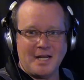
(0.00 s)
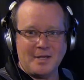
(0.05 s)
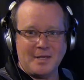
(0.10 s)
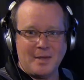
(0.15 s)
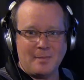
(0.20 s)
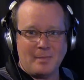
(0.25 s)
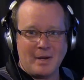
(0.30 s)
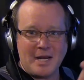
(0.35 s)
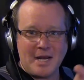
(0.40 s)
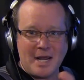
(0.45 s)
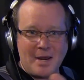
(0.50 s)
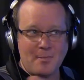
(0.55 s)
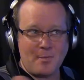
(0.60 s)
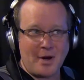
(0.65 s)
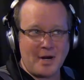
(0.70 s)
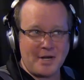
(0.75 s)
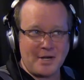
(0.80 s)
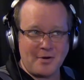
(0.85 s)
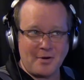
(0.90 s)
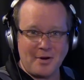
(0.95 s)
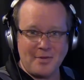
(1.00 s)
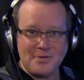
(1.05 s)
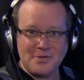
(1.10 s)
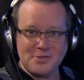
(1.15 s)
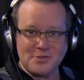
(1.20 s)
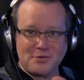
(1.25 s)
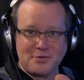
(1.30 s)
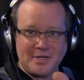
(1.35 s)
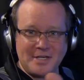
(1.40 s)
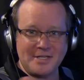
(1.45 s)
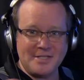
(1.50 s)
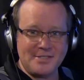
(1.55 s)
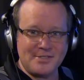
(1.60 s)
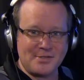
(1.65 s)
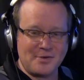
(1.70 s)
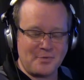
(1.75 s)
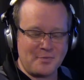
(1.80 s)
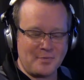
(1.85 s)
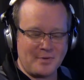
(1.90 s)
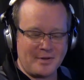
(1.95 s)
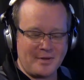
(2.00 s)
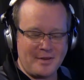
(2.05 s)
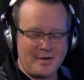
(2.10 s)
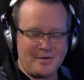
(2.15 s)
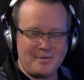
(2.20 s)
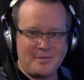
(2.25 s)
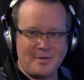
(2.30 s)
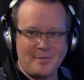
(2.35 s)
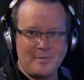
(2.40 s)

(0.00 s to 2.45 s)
get my name right here on the screen, so we're good. There we